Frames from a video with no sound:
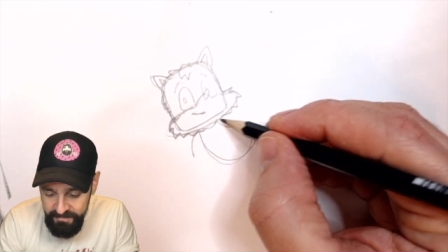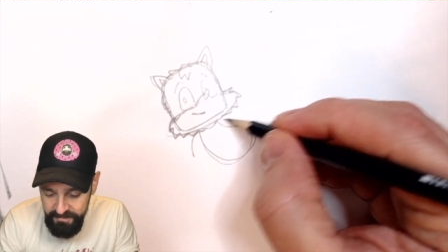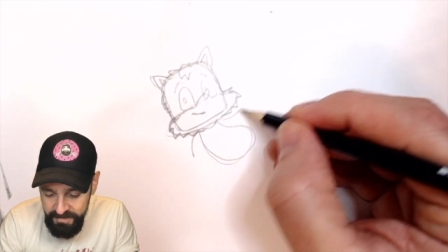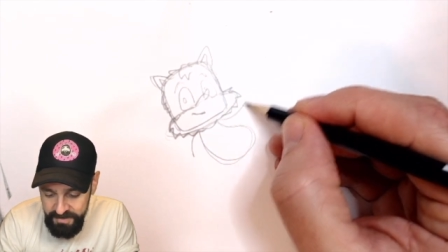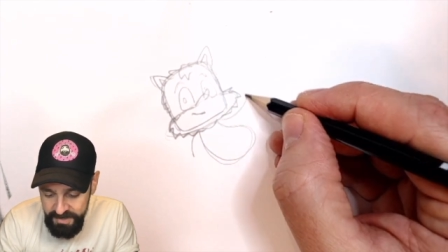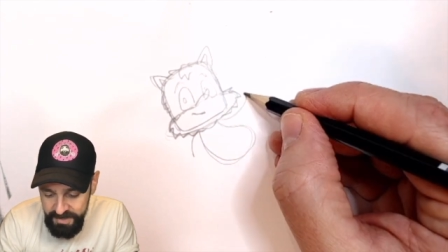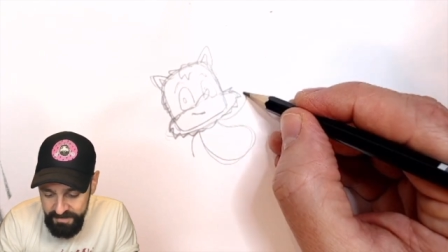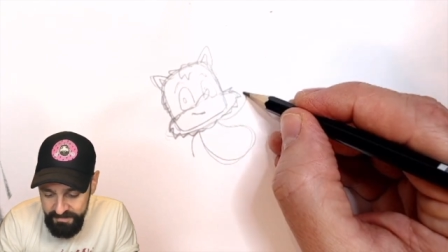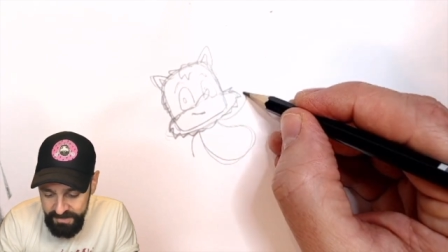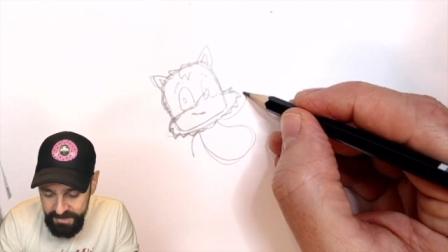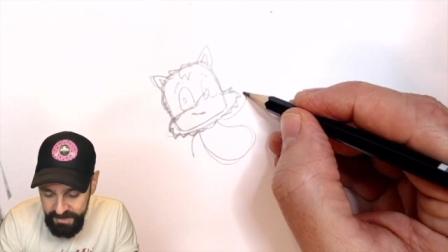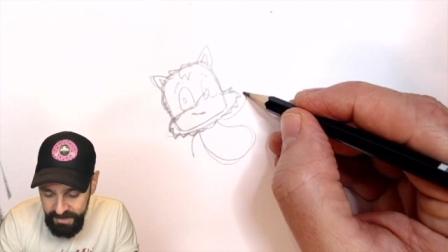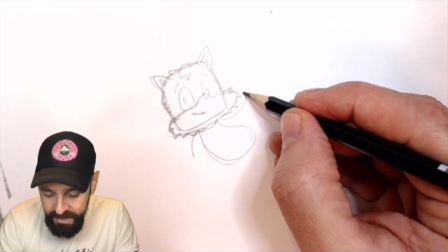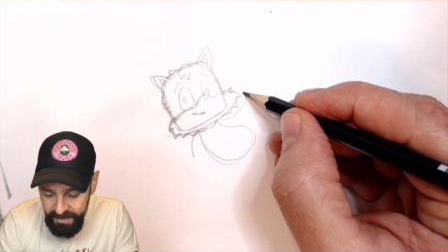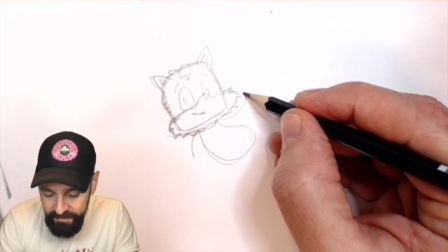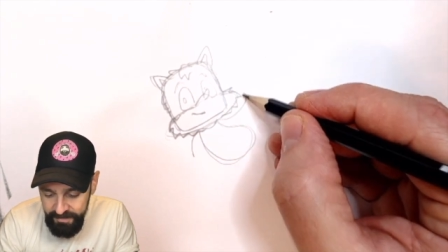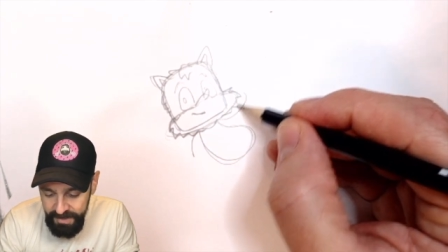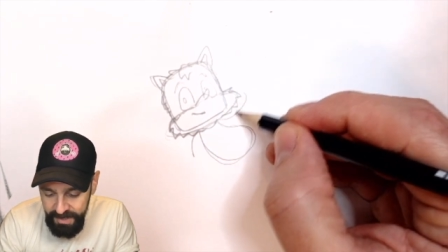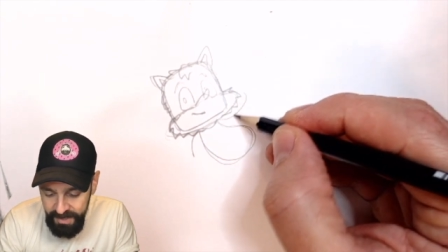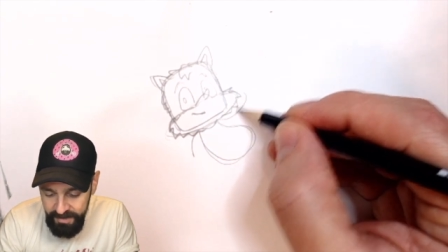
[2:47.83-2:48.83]
one arm there
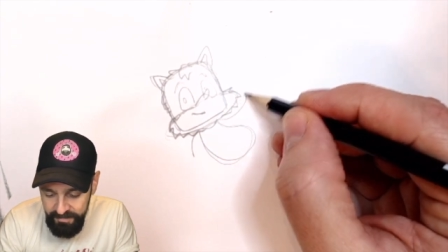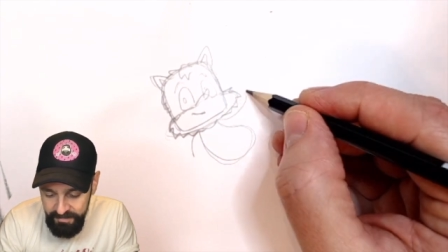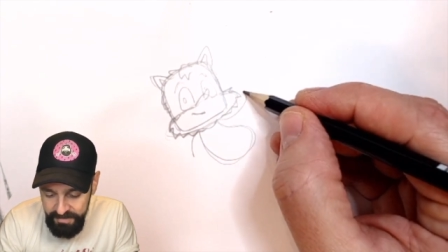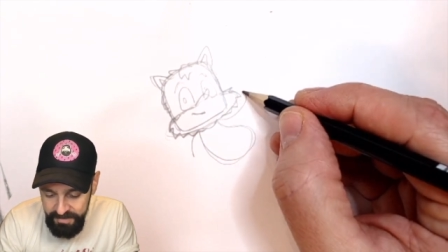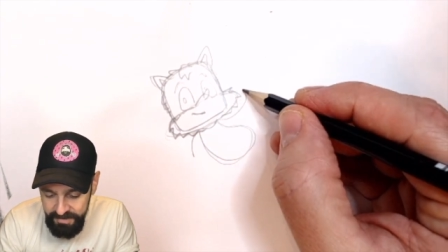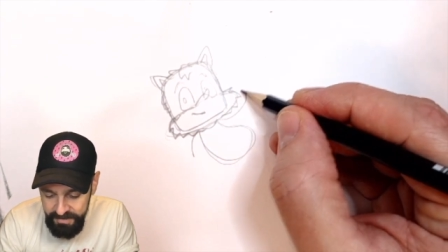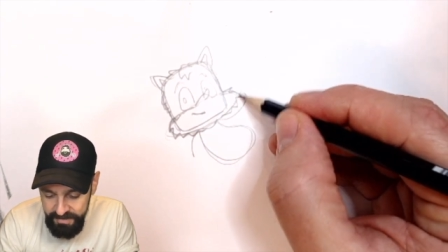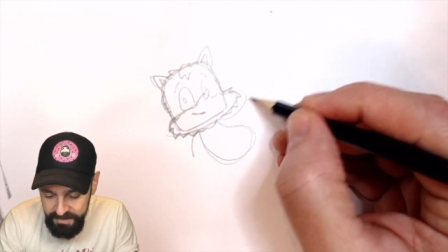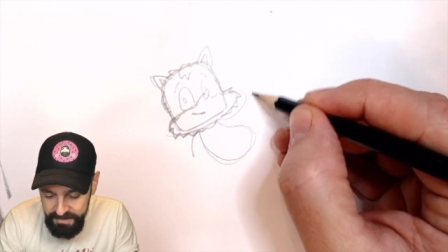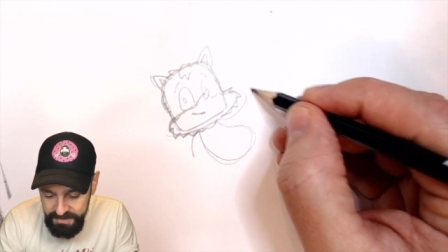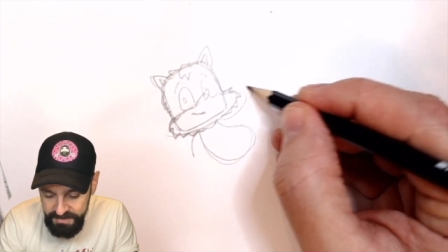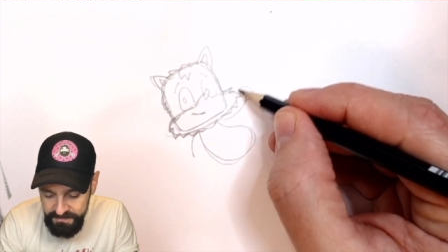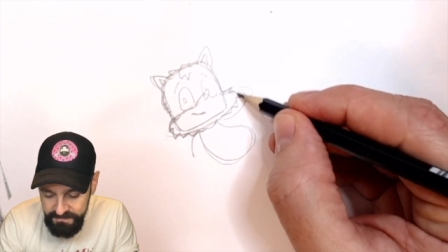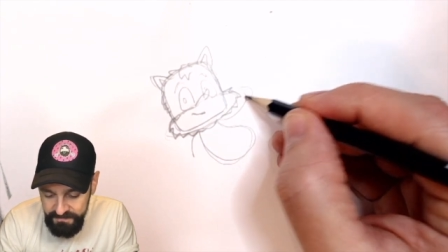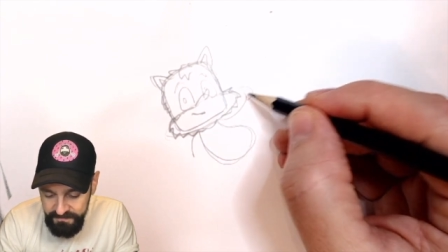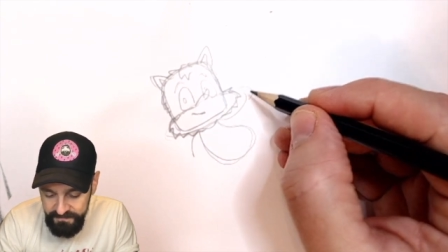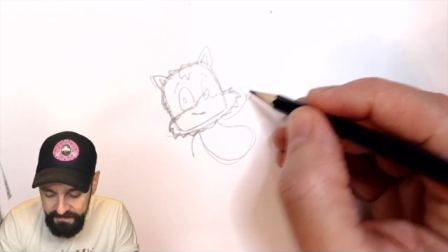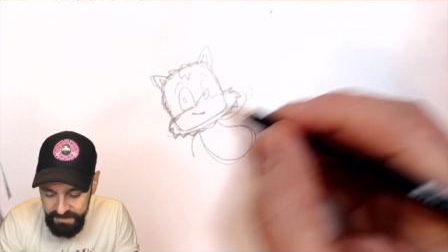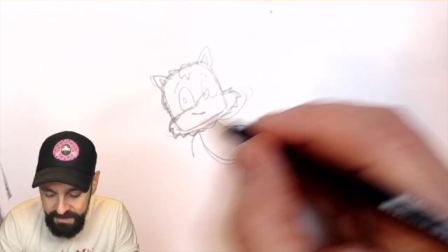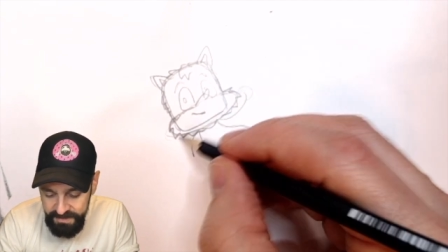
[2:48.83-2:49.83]
coming up, just
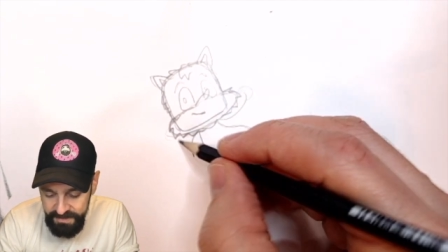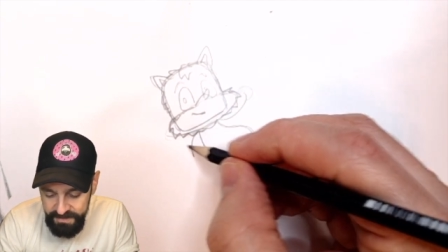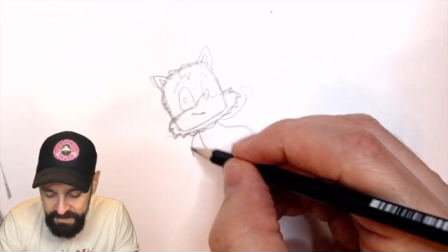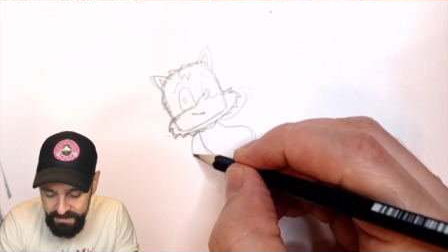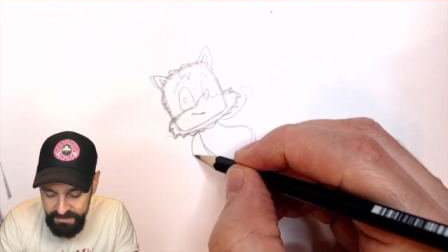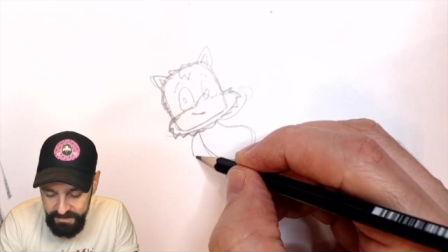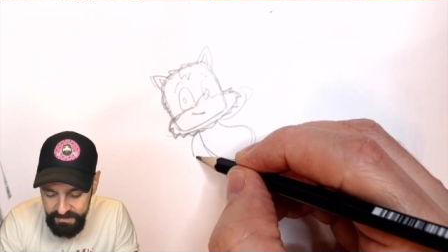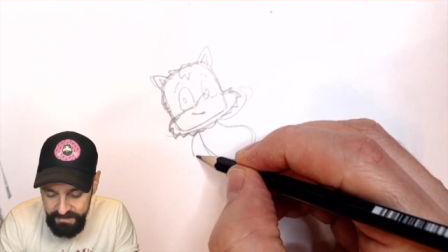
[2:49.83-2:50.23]
for fun.